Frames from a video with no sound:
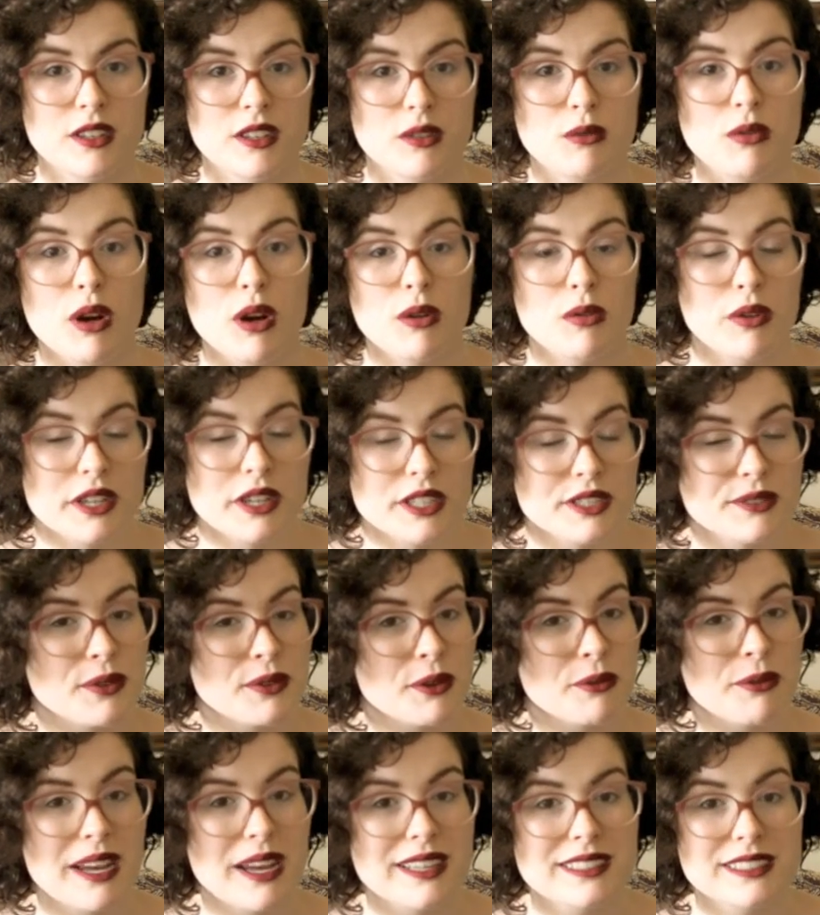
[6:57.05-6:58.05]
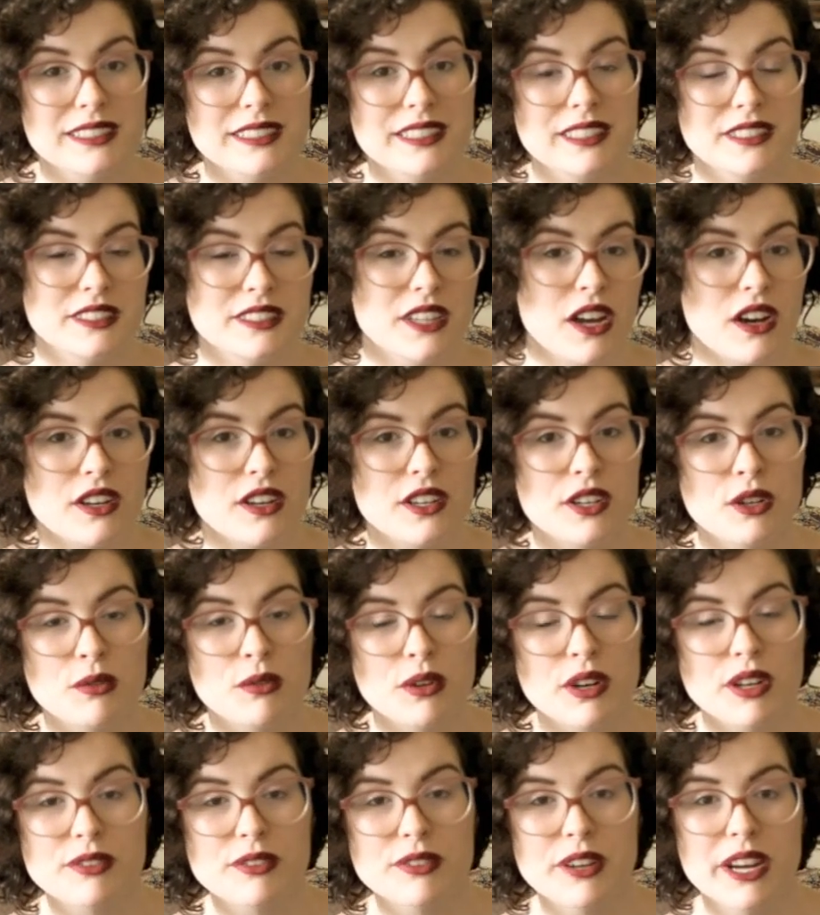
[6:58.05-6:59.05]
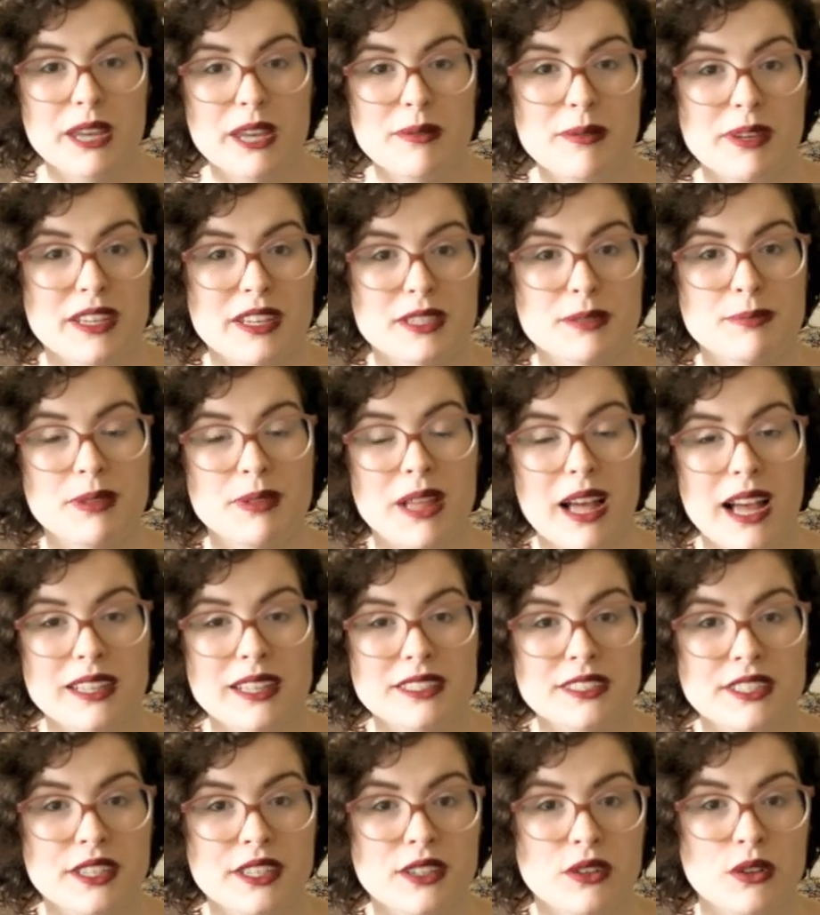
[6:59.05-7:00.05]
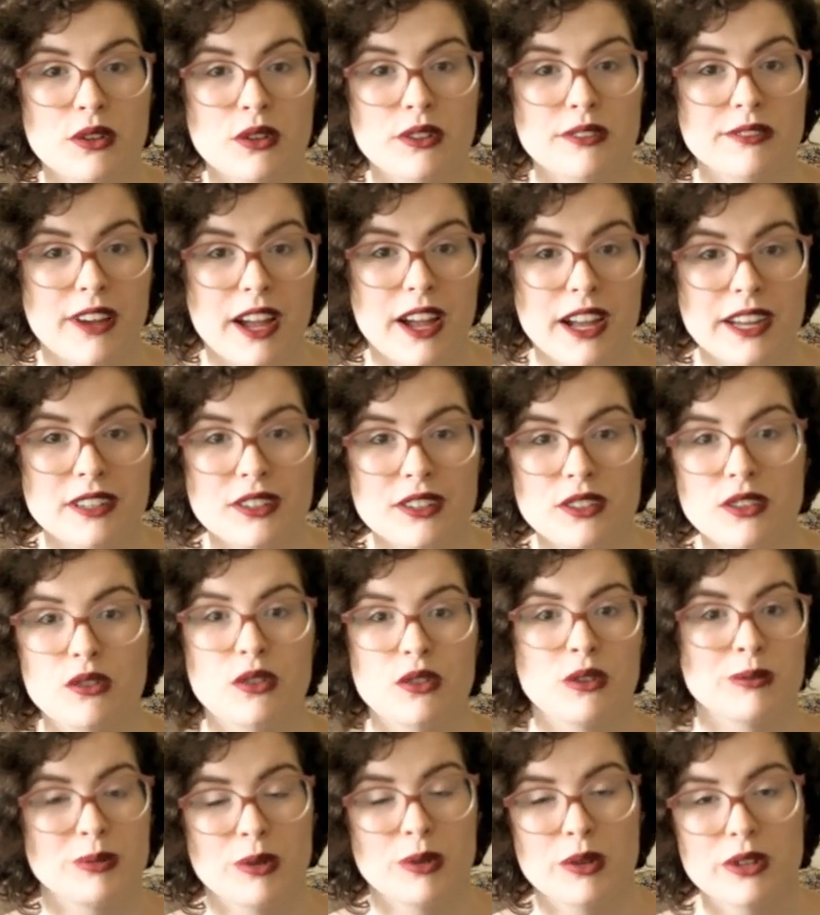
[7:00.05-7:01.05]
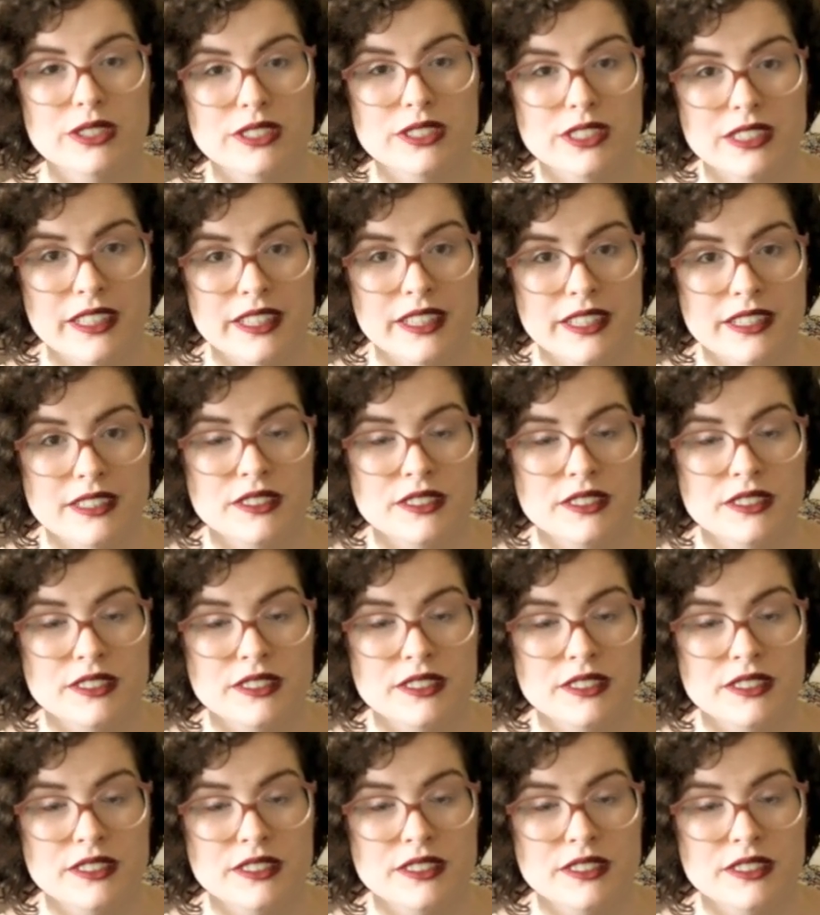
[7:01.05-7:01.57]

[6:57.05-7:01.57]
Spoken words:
What works for resin is not going to work for ABS plastic or vinyl or porcelain,